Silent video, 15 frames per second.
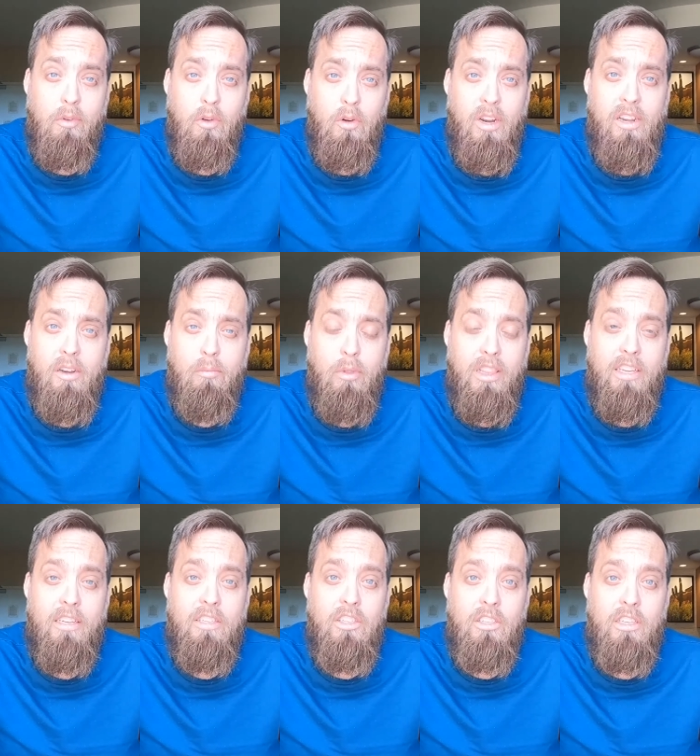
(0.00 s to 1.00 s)
so can you
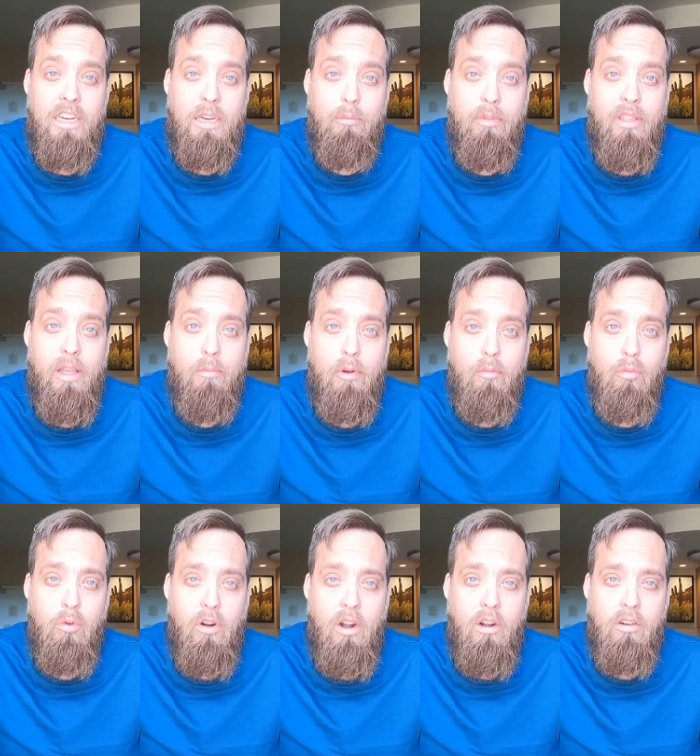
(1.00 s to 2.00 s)
please just keep them in
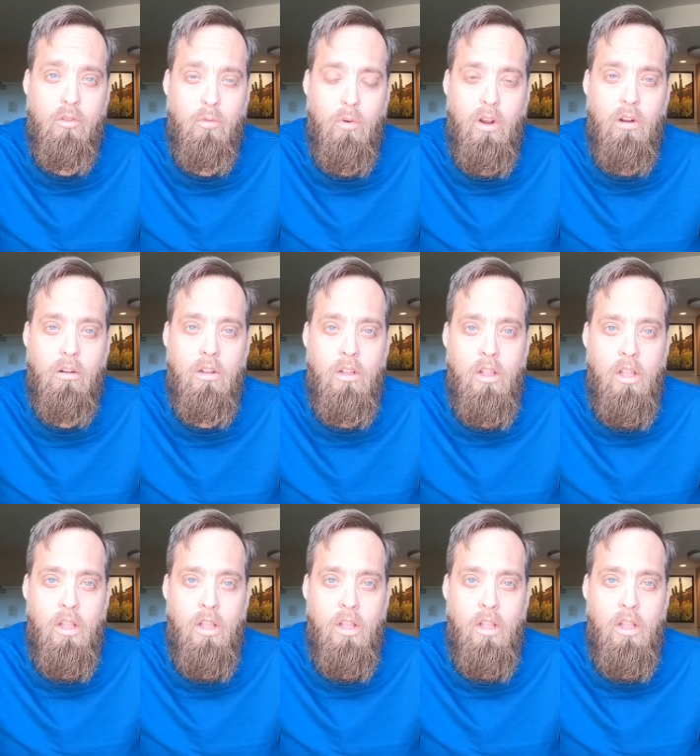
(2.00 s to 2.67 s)
prayer as well